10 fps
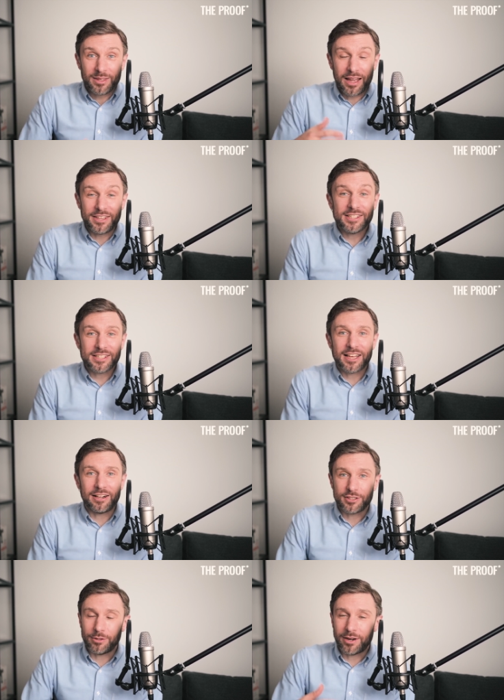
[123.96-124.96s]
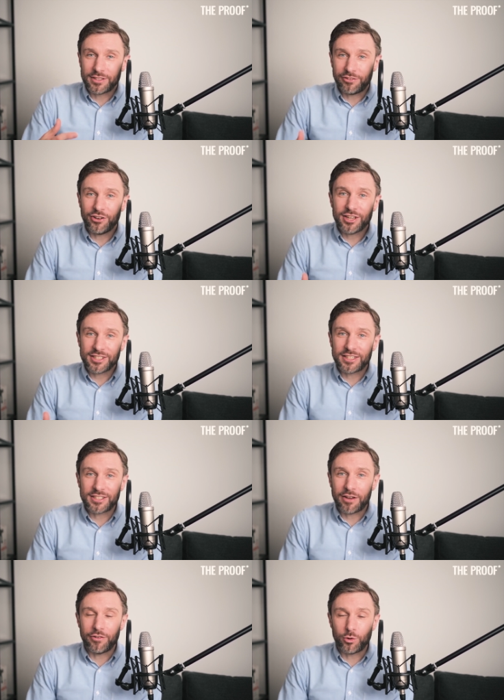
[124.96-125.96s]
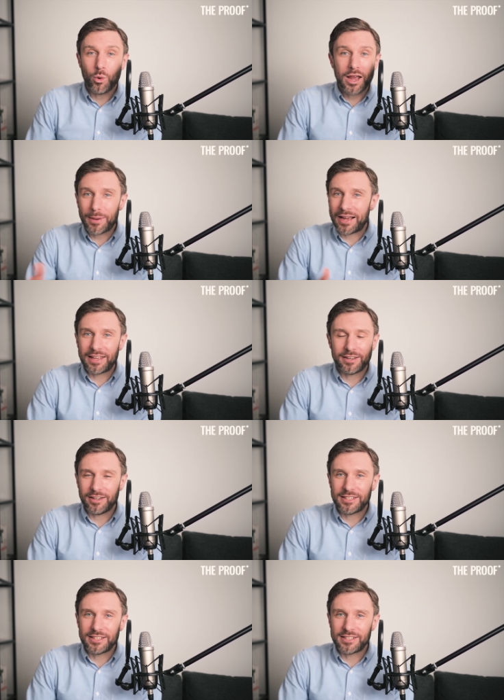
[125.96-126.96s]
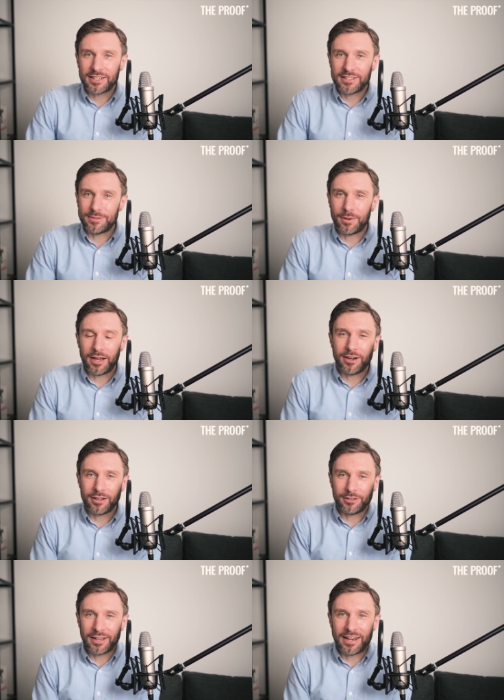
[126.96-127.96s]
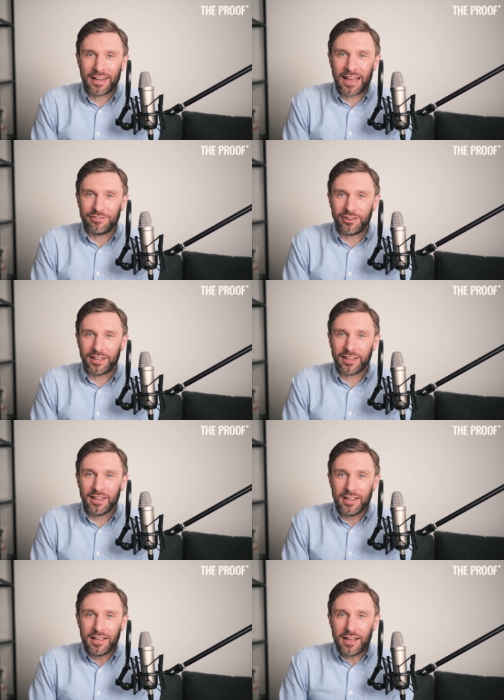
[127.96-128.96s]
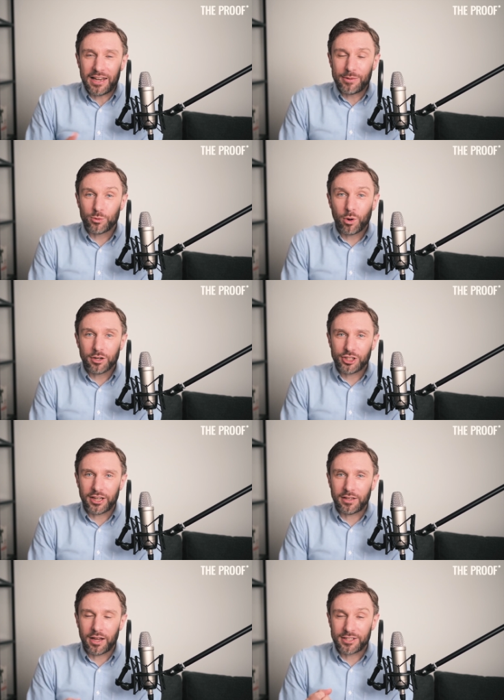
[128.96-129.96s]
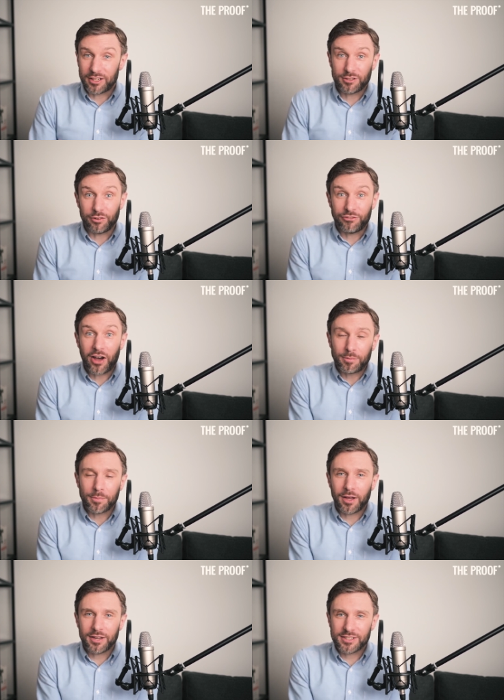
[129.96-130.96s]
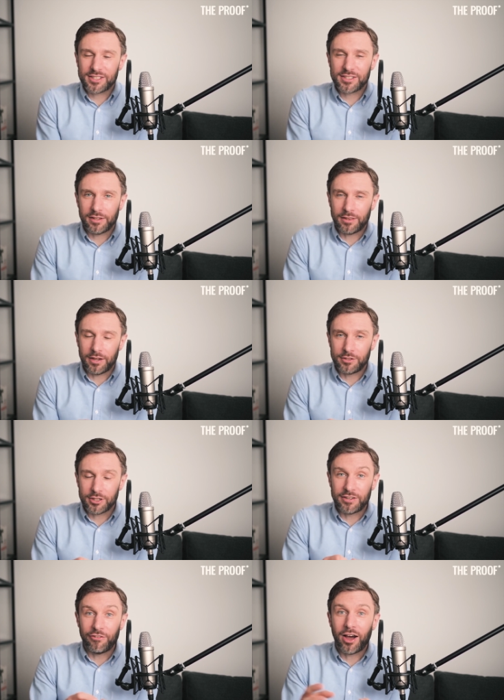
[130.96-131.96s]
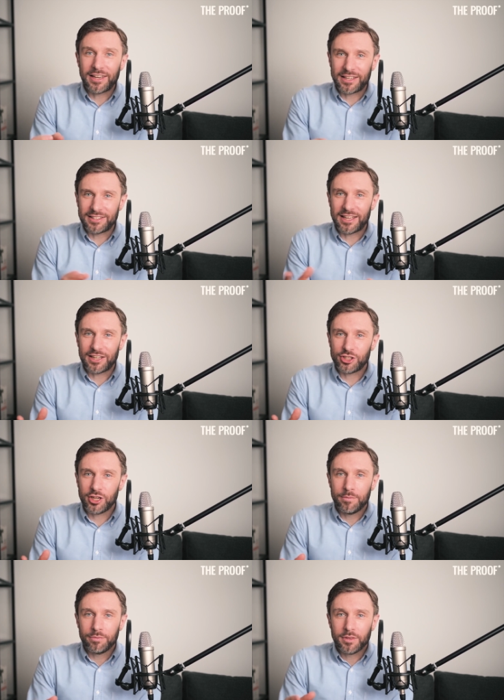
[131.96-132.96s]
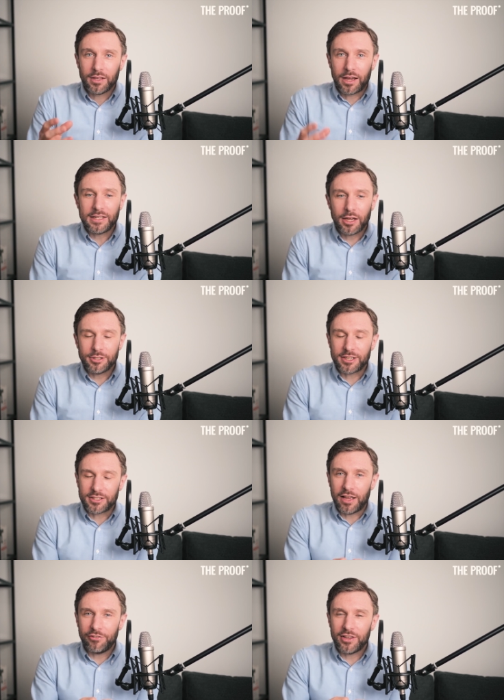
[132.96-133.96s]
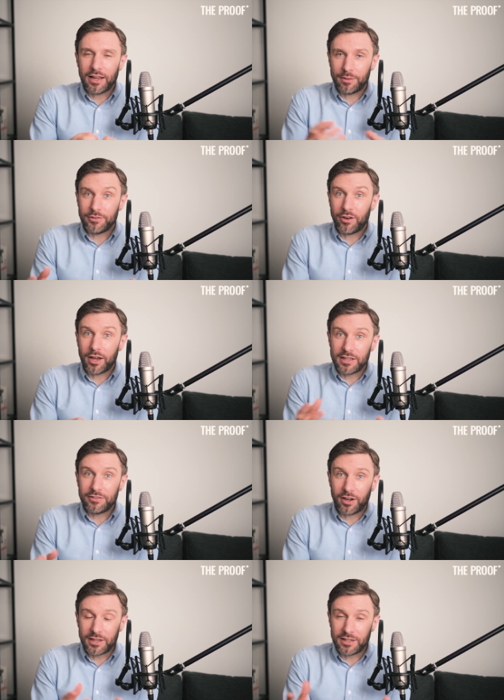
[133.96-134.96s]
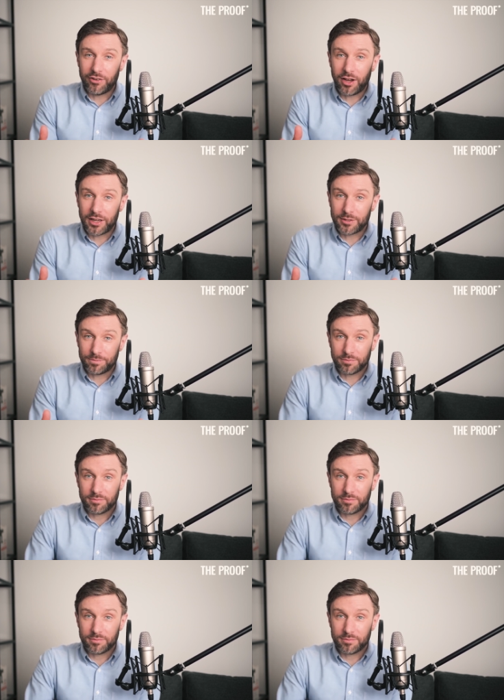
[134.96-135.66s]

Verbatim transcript: And these are cells that were actually first discovered way back in the nineteen sixties by a guy called Leonard Hayflick. And he was watching uh, cells called fibroblasts that are just dividing in a dish. And he noticed that if he let them divide and divide and divide,